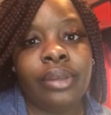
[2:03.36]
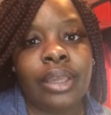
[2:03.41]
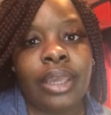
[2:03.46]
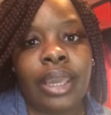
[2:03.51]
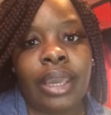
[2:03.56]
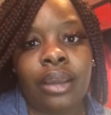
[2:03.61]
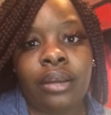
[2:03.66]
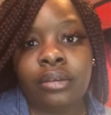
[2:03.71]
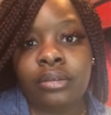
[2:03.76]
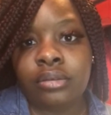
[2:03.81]
with
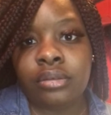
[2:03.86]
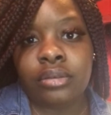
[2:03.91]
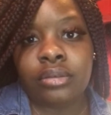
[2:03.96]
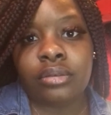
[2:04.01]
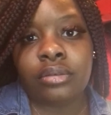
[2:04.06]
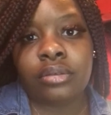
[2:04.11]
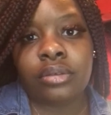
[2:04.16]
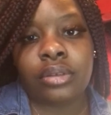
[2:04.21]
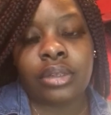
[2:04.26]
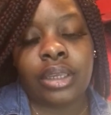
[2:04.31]

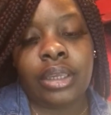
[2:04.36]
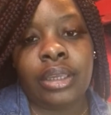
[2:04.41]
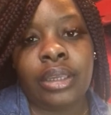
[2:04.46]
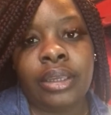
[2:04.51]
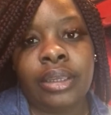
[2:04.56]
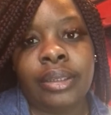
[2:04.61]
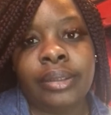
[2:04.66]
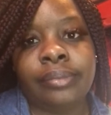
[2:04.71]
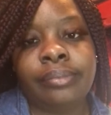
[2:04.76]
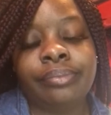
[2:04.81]
candles
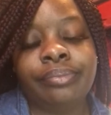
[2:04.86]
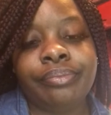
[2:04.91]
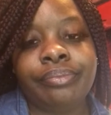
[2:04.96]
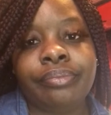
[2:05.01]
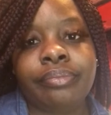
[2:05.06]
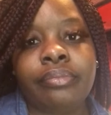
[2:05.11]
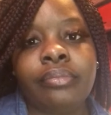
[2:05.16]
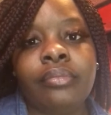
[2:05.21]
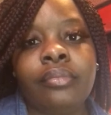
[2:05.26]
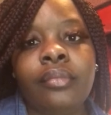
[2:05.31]
and
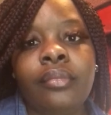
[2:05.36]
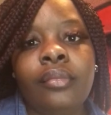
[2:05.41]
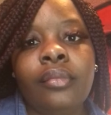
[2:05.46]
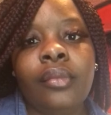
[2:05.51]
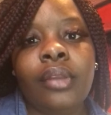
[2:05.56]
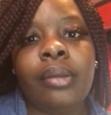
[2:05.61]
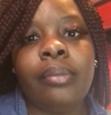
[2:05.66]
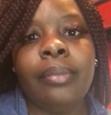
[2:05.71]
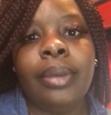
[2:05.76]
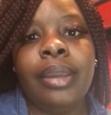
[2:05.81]

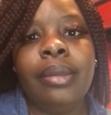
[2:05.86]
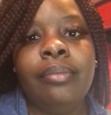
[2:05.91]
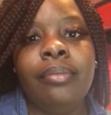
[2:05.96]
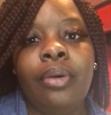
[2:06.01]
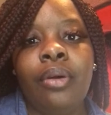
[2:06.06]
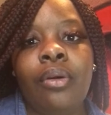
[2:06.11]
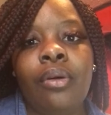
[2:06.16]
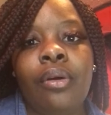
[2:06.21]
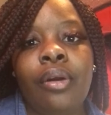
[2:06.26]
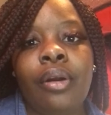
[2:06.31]
be
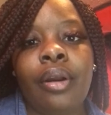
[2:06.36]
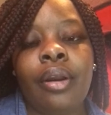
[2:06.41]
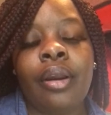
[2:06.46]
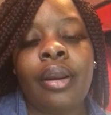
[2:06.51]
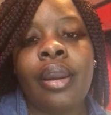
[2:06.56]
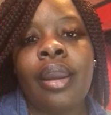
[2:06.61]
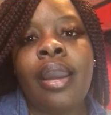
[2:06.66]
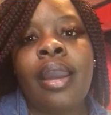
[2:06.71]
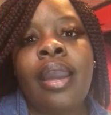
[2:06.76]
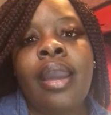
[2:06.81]

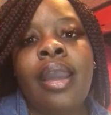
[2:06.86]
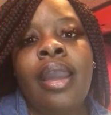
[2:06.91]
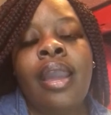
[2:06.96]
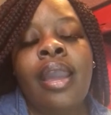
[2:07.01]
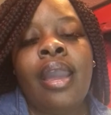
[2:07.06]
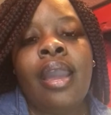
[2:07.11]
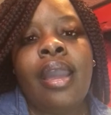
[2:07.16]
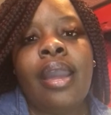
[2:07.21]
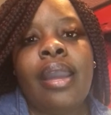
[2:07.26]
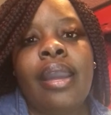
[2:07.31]
more
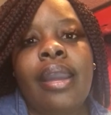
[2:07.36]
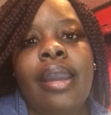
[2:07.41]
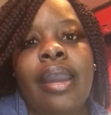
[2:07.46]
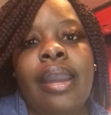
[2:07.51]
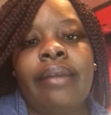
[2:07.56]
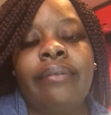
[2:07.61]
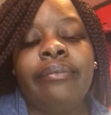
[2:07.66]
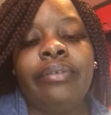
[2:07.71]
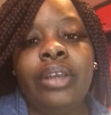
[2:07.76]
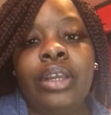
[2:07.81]

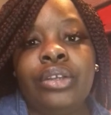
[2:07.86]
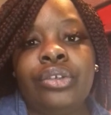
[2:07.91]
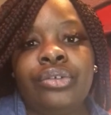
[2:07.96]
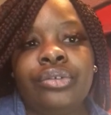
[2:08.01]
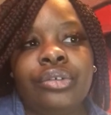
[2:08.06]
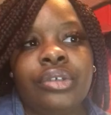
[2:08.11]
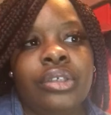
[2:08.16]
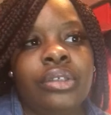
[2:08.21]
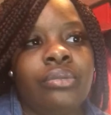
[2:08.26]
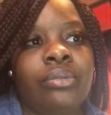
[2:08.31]

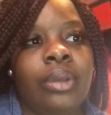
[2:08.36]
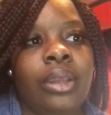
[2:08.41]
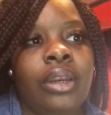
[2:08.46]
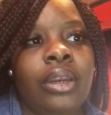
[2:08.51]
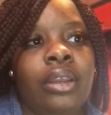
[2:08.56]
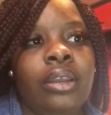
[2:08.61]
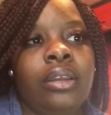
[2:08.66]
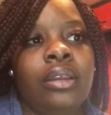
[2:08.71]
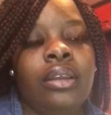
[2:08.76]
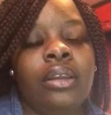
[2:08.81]
adventurous with
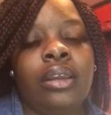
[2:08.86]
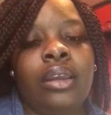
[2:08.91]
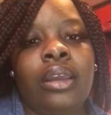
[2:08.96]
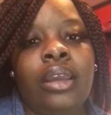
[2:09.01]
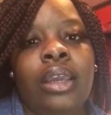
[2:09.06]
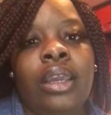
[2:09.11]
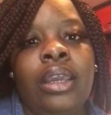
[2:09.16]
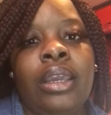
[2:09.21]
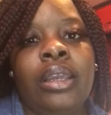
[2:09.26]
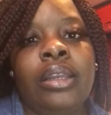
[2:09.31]
it.
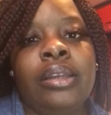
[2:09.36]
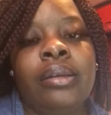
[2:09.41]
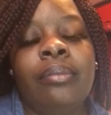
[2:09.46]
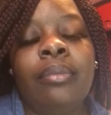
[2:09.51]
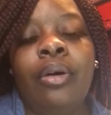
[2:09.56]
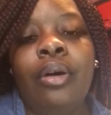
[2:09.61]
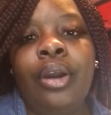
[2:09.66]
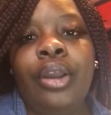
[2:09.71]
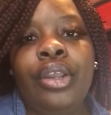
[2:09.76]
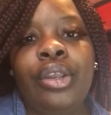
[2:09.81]
And the
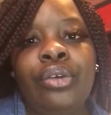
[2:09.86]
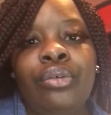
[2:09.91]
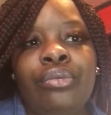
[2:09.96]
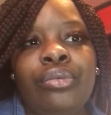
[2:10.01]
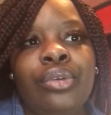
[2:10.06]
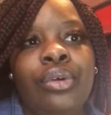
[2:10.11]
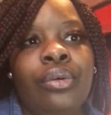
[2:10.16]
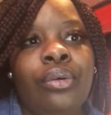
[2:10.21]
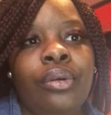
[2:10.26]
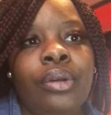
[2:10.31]
more you
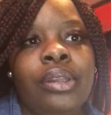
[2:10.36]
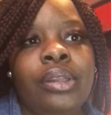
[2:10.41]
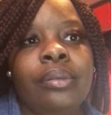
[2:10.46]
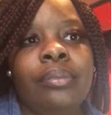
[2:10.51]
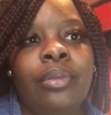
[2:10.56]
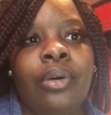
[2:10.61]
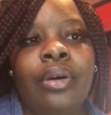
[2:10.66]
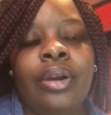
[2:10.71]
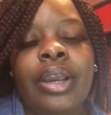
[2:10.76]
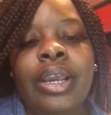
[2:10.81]
do it, the
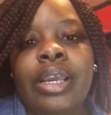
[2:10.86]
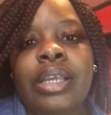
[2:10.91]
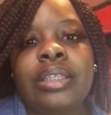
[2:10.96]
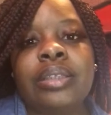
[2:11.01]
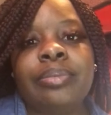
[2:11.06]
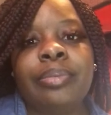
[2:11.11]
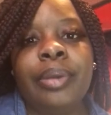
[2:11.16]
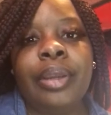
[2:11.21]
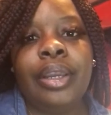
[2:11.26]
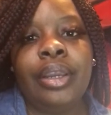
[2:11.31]
more
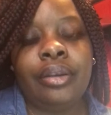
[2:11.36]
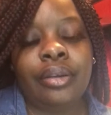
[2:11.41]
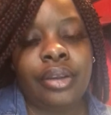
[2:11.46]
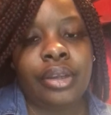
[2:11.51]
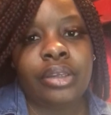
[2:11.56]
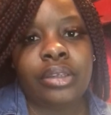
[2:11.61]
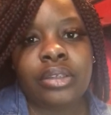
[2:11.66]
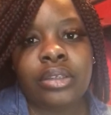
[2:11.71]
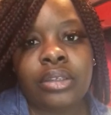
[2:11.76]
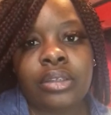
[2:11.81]

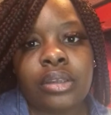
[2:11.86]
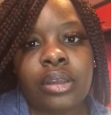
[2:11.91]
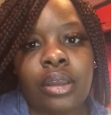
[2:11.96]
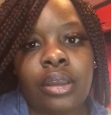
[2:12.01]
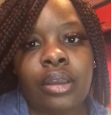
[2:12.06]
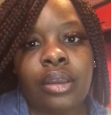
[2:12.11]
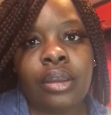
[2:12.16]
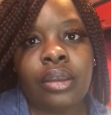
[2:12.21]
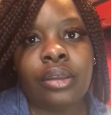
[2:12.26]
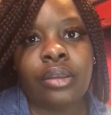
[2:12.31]
experienced
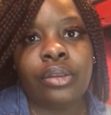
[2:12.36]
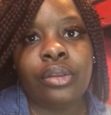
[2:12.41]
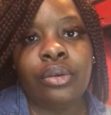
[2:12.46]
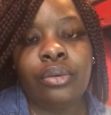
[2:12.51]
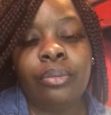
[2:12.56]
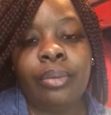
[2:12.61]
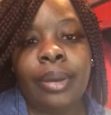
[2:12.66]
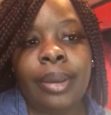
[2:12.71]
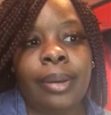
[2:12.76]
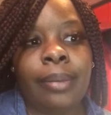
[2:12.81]
you
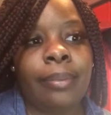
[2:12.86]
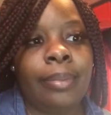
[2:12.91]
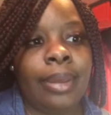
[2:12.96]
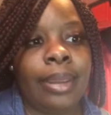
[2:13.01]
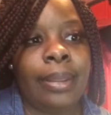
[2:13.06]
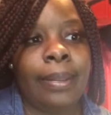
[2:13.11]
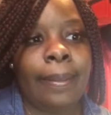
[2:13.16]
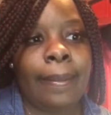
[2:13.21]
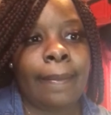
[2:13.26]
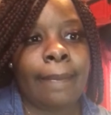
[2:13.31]
will
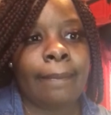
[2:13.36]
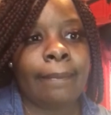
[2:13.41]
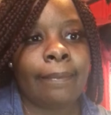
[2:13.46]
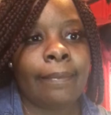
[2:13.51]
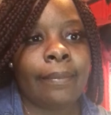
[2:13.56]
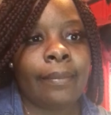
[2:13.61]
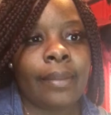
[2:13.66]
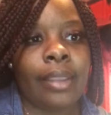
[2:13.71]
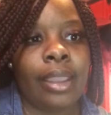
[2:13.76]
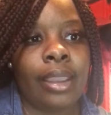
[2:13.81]
be.
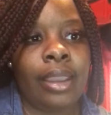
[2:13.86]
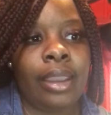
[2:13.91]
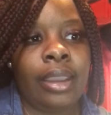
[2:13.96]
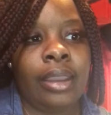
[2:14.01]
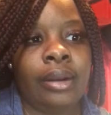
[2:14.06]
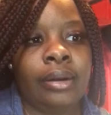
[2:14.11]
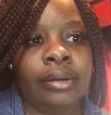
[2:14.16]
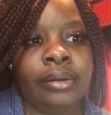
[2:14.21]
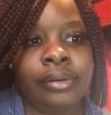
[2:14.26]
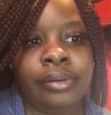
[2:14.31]

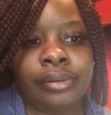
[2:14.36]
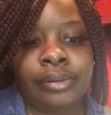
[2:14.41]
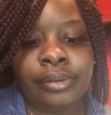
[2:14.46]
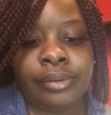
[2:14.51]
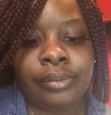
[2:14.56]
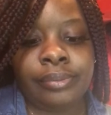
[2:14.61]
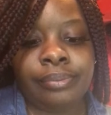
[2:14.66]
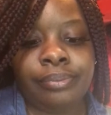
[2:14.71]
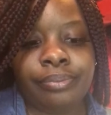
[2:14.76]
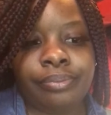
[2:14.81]

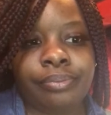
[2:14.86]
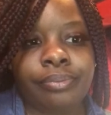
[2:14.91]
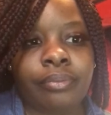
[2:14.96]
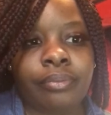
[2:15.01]
And